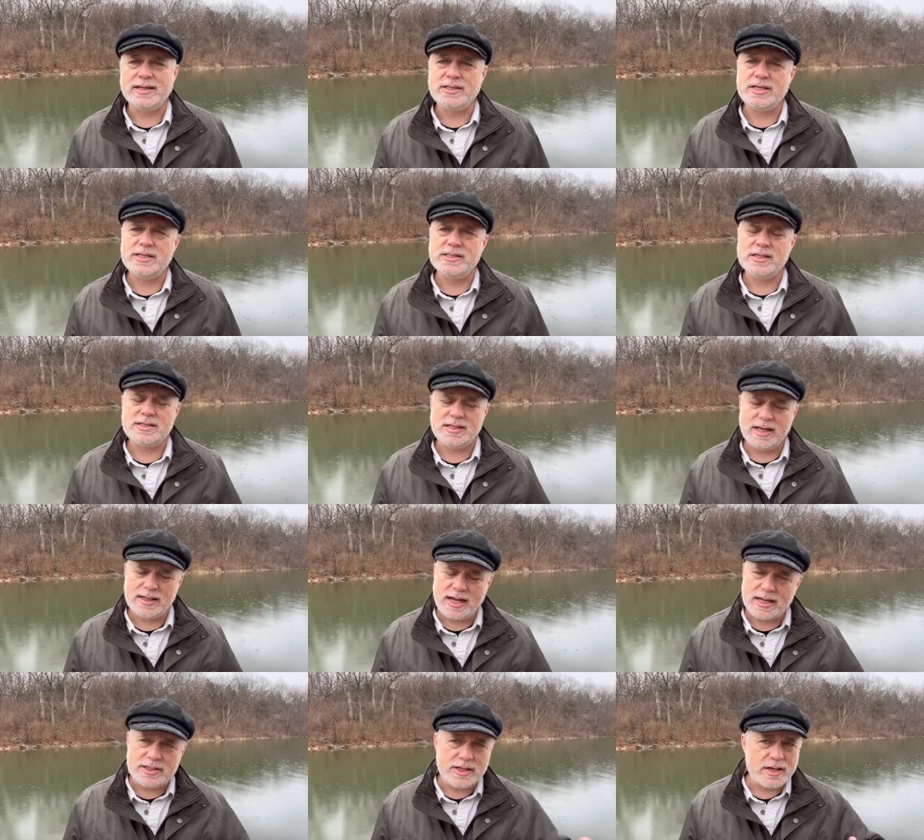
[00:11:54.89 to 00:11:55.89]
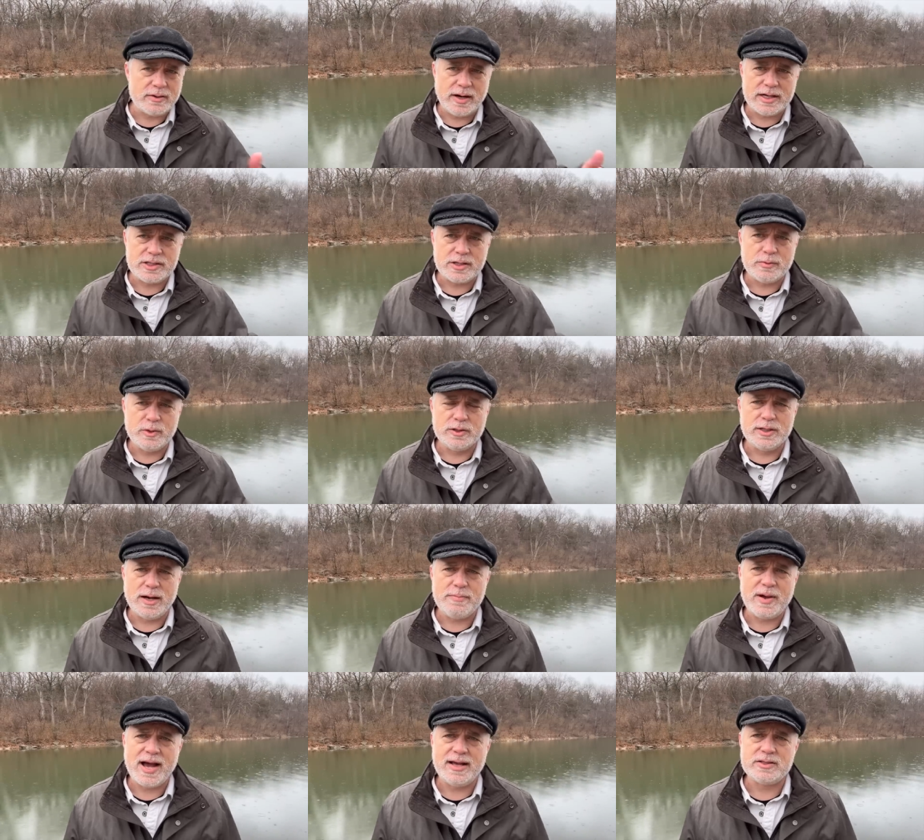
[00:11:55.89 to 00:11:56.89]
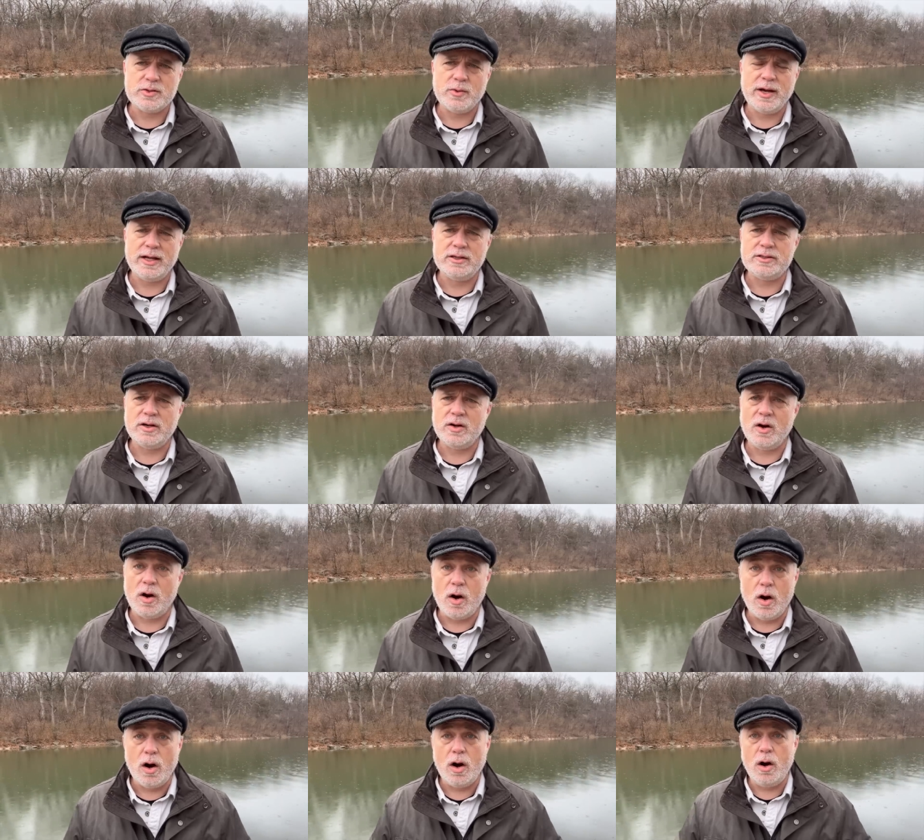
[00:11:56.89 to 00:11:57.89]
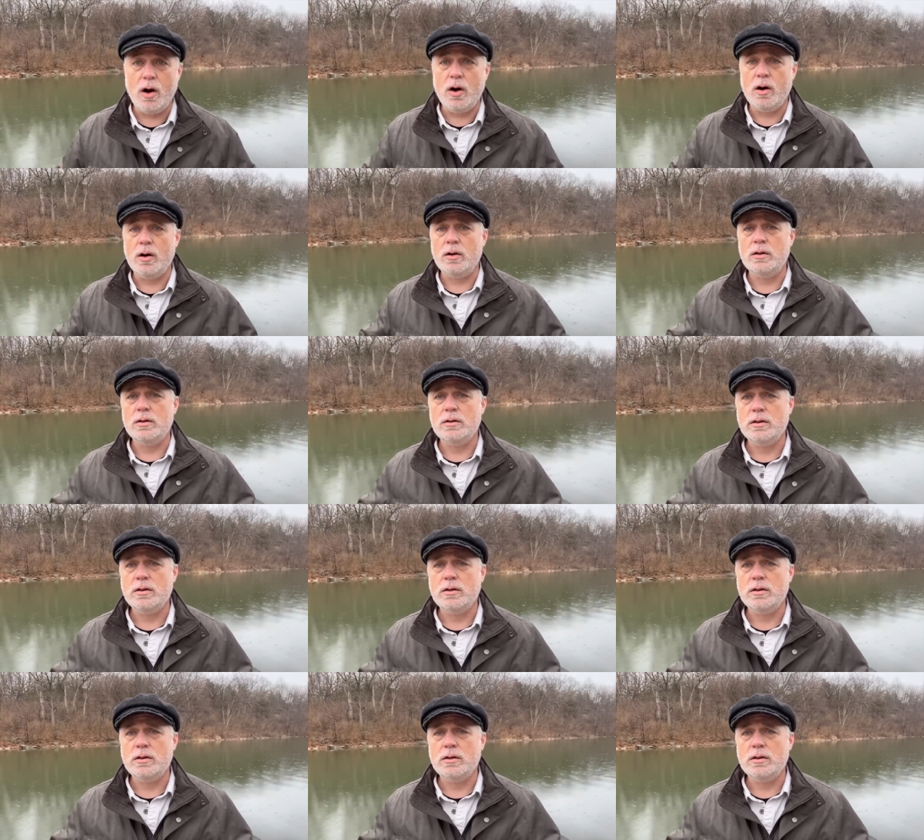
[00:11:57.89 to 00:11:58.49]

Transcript: And Jesus said that generation will not pass away until all